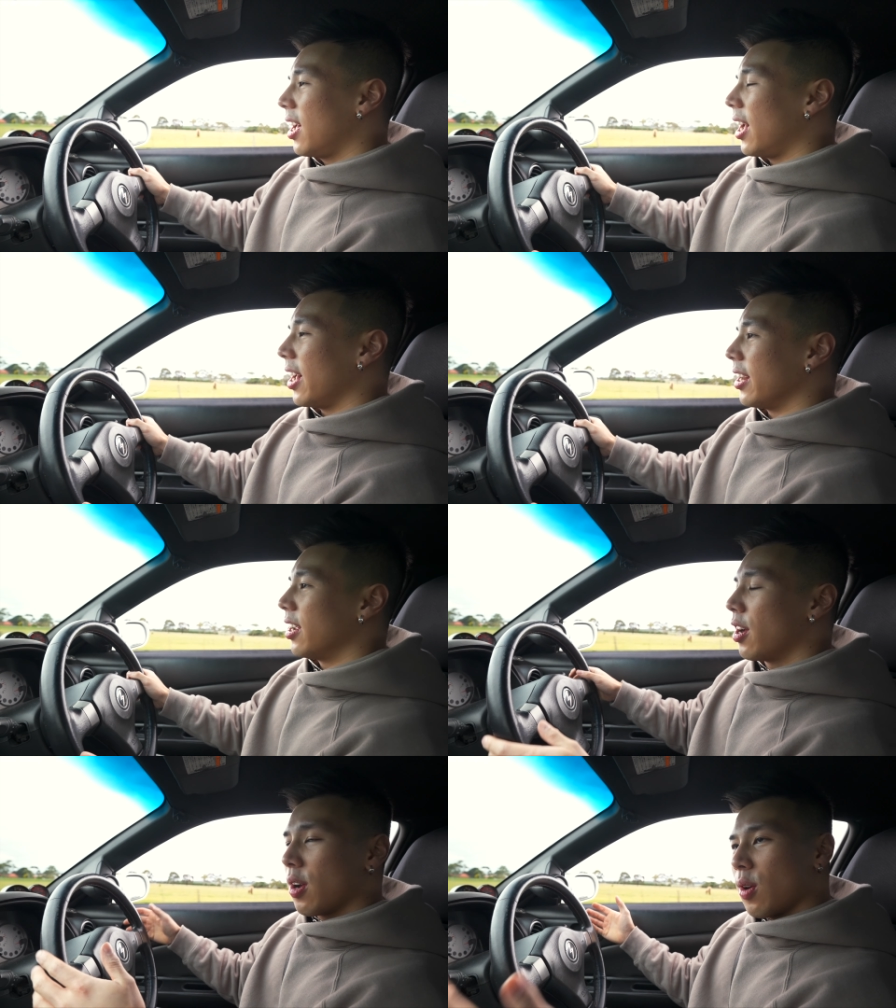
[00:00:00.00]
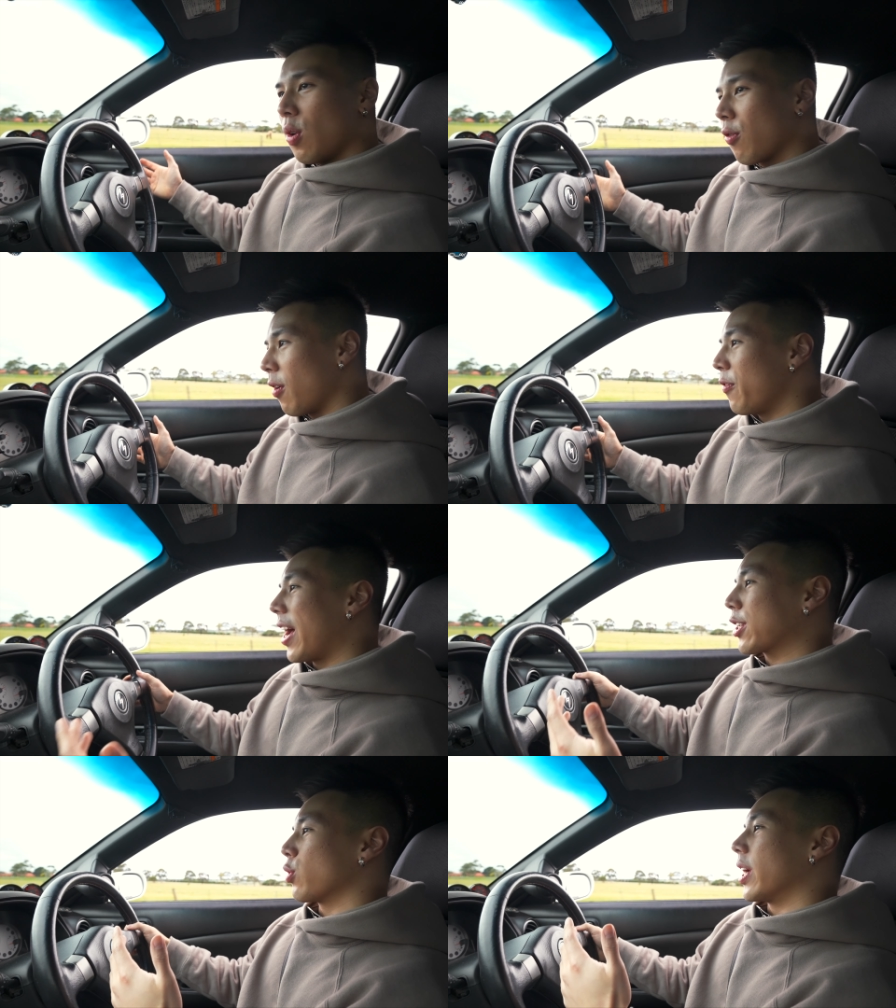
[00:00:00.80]
And from
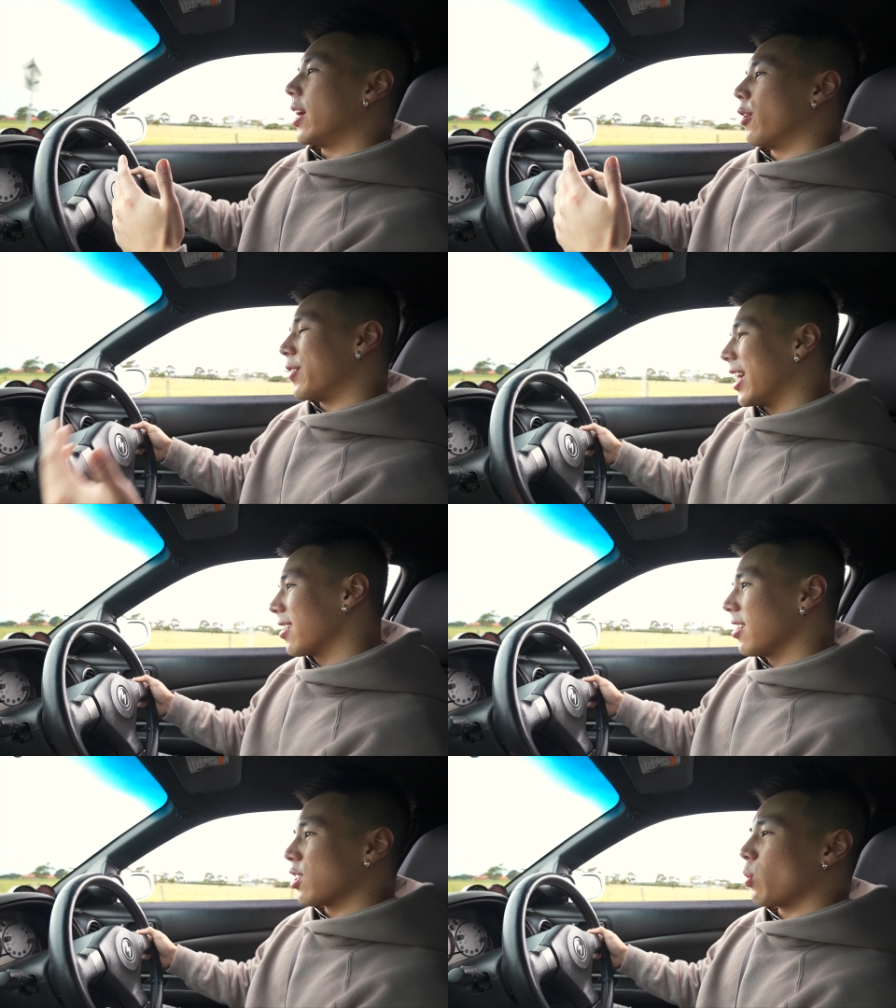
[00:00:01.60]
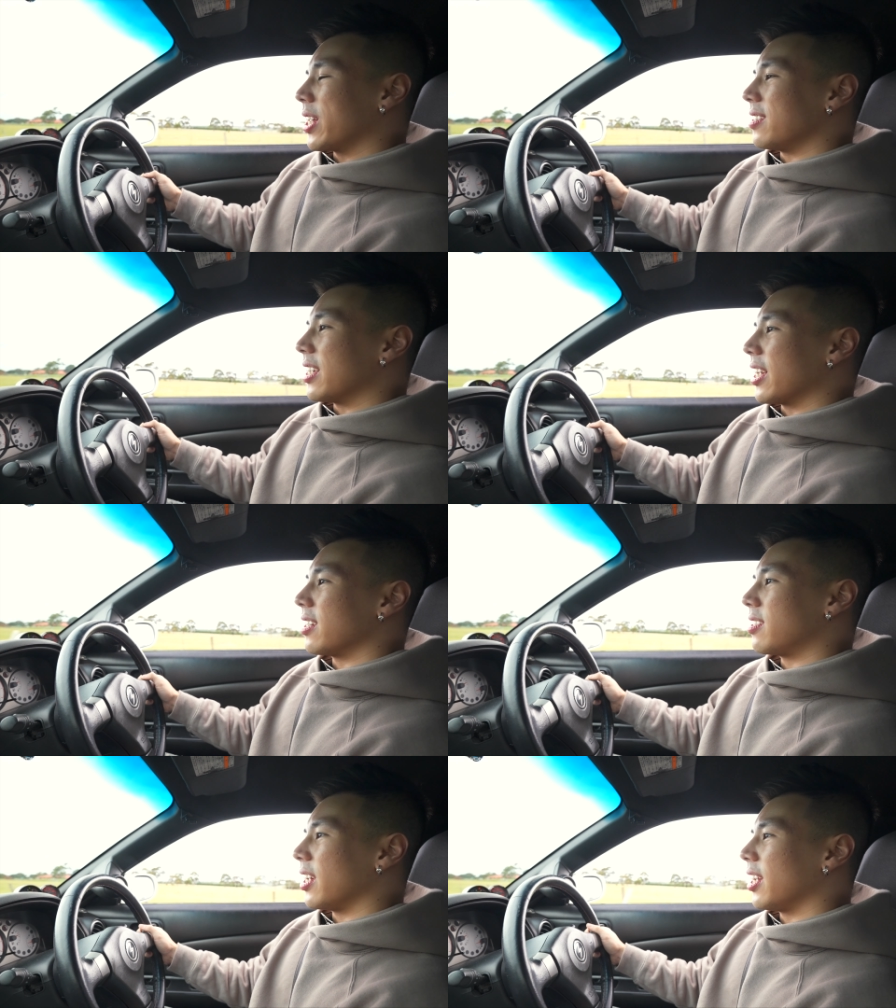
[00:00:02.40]
factory with the
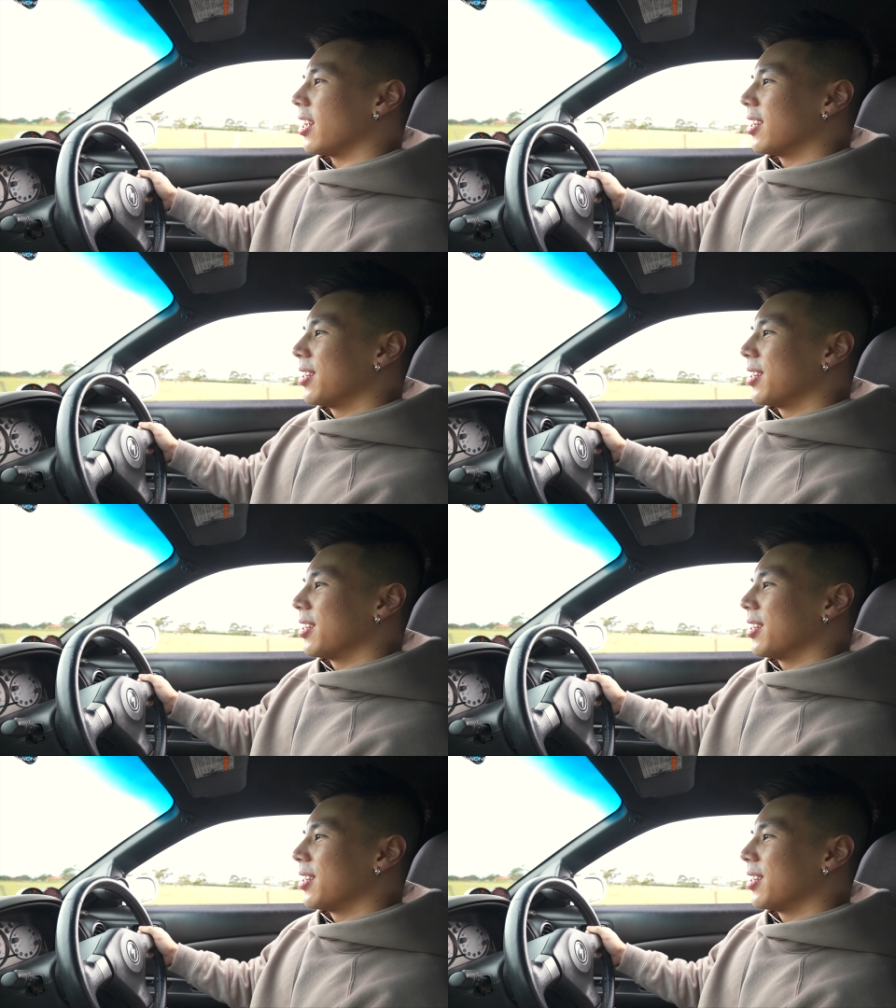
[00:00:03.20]
SR20DET,